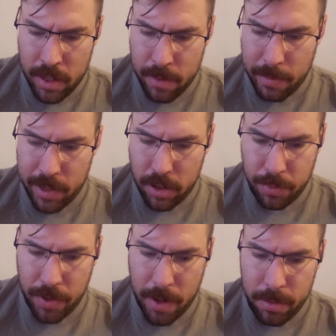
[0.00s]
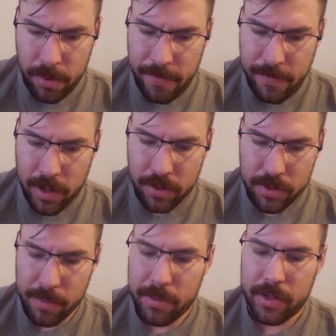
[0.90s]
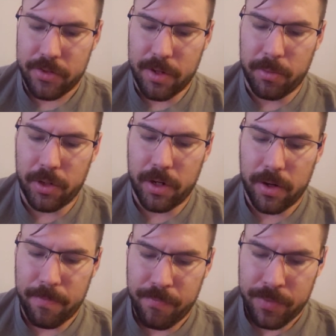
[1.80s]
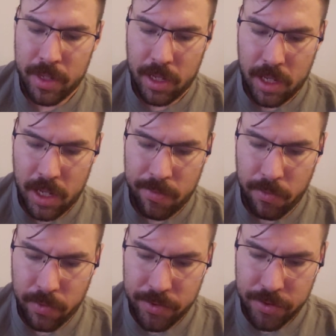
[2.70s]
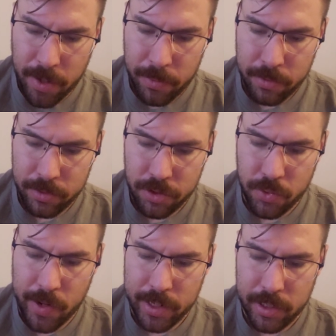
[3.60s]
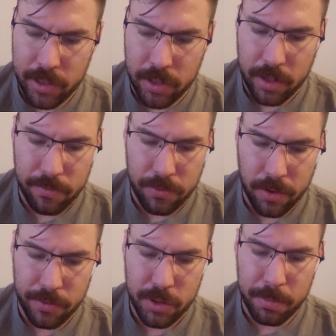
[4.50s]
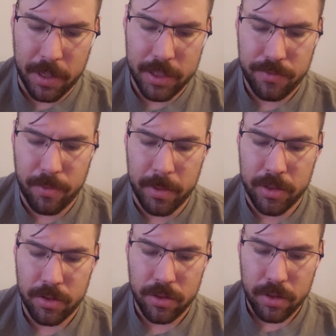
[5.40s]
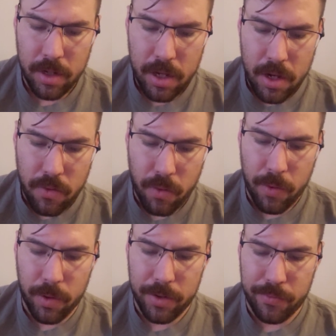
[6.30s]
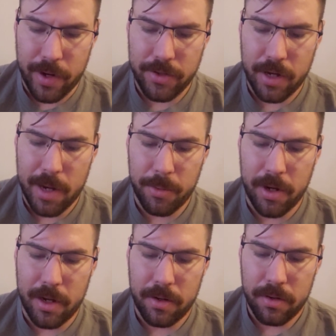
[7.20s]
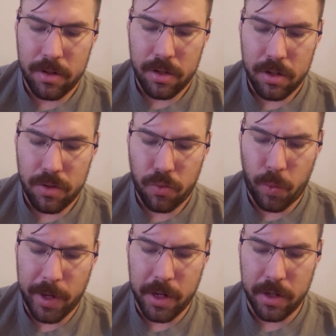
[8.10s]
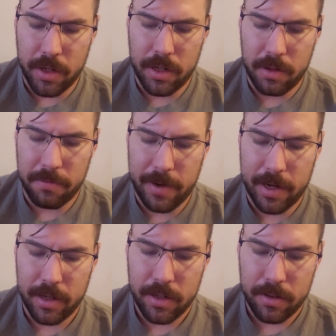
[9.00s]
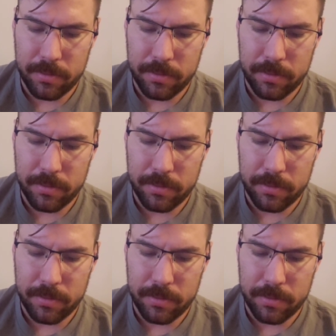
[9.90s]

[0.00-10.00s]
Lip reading: Jimeno probably felt something similar. Even when someone was directly looking for a response from us, we wouldn't raise an eyebrow. We couldn't, in fact.